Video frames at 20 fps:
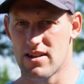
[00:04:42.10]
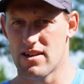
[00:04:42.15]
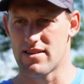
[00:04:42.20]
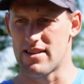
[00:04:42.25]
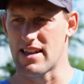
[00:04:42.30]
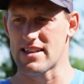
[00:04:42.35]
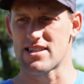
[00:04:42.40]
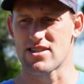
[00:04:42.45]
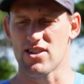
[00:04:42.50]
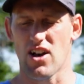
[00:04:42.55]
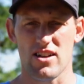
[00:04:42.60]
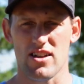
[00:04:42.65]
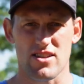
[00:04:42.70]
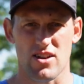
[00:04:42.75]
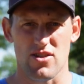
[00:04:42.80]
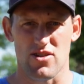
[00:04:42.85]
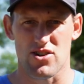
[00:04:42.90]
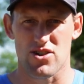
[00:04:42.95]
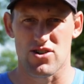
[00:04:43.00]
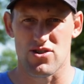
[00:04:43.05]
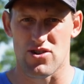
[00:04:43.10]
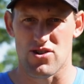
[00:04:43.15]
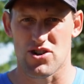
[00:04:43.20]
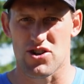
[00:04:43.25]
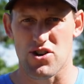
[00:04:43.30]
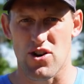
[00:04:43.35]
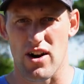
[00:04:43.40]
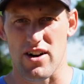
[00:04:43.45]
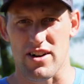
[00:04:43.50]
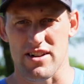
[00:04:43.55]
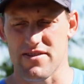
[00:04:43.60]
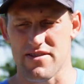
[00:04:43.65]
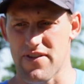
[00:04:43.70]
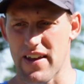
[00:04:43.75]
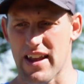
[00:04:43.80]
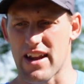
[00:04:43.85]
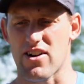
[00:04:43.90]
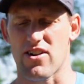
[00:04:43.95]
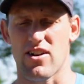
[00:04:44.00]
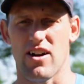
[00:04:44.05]
This is also your strongest
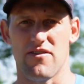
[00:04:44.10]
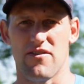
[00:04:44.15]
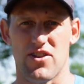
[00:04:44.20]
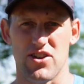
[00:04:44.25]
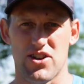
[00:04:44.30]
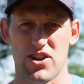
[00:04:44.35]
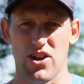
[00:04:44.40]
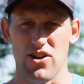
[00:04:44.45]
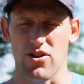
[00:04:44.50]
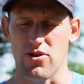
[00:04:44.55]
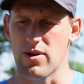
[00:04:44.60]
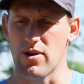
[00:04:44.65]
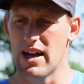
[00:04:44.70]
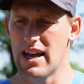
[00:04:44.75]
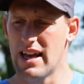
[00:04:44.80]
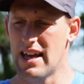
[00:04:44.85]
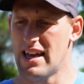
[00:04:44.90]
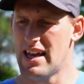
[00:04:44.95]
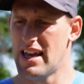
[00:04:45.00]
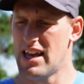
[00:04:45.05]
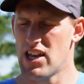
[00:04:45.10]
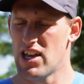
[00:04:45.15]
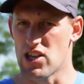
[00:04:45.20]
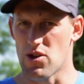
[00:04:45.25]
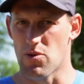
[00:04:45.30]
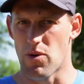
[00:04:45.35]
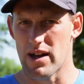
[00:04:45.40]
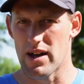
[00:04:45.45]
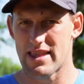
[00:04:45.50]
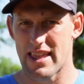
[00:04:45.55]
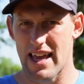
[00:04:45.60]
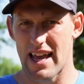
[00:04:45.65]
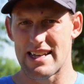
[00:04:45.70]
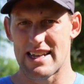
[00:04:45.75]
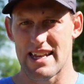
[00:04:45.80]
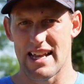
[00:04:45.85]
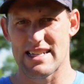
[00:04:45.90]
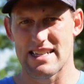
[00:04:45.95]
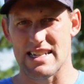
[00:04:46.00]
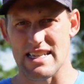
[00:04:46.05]
finger of the two. You want that
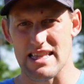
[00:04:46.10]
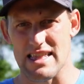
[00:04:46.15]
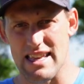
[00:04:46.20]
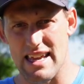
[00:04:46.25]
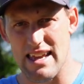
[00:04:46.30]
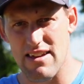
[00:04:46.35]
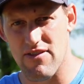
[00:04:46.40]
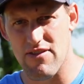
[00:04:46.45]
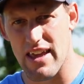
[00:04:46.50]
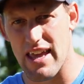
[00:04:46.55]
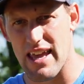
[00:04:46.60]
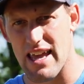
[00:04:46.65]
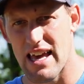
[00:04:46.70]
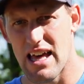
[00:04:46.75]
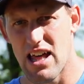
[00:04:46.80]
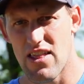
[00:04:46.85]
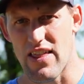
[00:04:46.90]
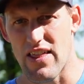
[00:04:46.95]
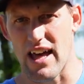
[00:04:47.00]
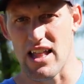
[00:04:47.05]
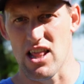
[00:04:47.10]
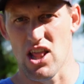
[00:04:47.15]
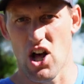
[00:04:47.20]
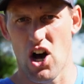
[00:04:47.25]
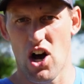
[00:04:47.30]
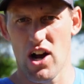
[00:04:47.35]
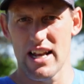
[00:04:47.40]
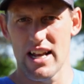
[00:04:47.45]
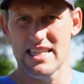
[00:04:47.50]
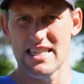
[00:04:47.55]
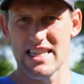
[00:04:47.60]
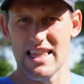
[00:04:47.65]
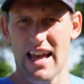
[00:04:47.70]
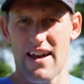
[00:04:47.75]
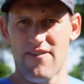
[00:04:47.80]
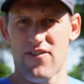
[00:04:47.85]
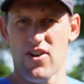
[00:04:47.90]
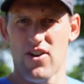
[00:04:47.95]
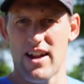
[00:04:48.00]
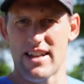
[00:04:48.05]
disc leaving that longest
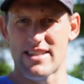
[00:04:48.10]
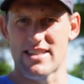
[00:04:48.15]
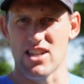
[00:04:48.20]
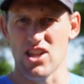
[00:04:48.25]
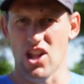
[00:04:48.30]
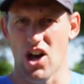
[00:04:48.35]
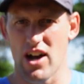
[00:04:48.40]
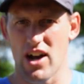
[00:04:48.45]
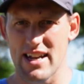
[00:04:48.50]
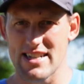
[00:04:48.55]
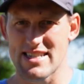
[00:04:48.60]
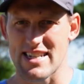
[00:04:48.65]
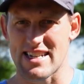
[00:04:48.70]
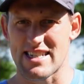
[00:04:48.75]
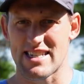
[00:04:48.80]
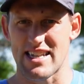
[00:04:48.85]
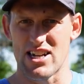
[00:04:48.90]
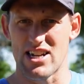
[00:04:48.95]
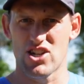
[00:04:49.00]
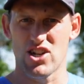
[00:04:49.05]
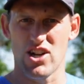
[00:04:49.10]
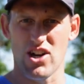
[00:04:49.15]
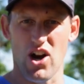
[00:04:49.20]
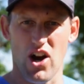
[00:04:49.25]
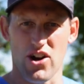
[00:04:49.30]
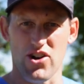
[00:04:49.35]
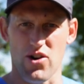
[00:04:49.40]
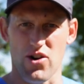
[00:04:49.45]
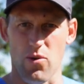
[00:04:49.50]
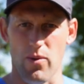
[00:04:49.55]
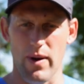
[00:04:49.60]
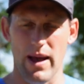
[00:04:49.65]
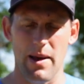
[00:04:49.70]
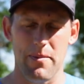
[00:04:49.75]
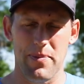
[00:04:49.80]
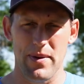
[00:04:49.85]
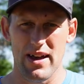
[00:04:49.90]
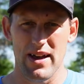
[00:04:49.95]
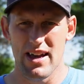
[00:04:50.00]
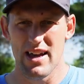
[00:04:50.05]
lever. It's the longest extension on your
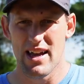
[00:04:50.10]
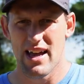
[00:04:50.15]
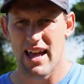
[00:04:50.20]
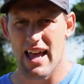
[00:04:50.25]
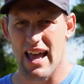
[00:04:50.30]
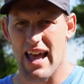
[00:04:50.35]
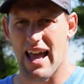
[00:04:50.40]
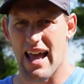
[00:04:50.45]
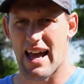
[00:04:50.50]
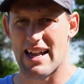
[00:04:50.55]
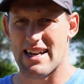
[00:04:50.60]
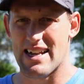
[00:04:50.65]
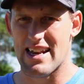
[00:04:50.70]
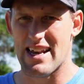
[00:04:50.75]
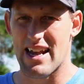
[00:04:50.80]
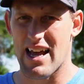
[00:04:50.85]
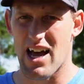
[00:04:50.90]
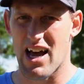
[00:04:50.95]
whip, and it